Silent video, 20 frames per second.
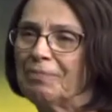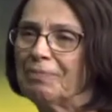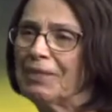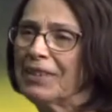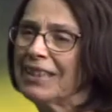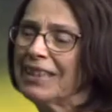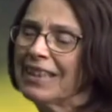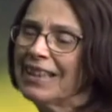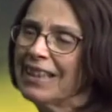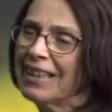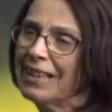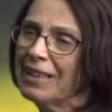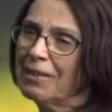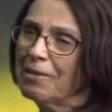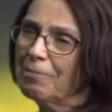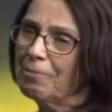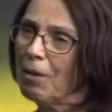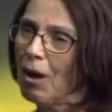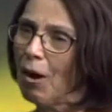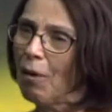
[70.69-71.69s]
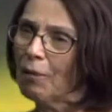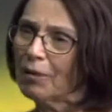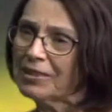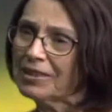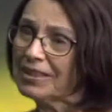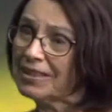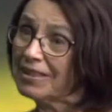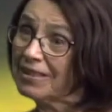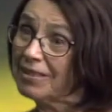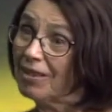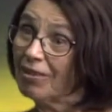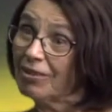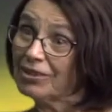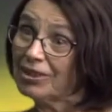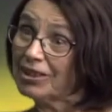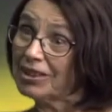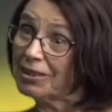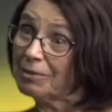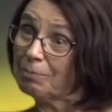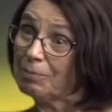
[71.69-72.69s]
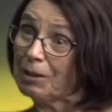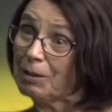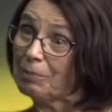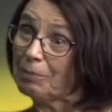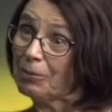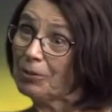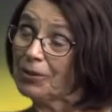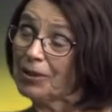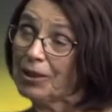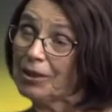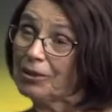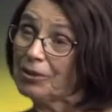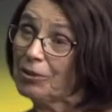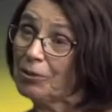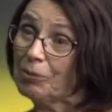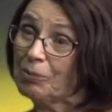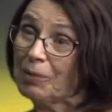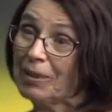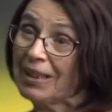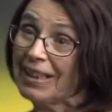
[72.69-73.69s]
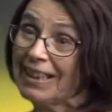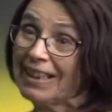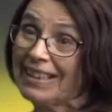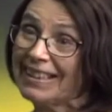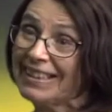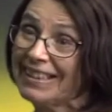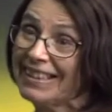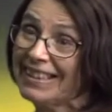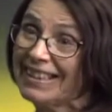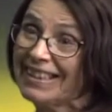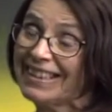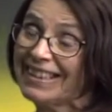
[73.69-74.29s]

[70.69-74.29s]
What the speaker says: But poets are just people that do what?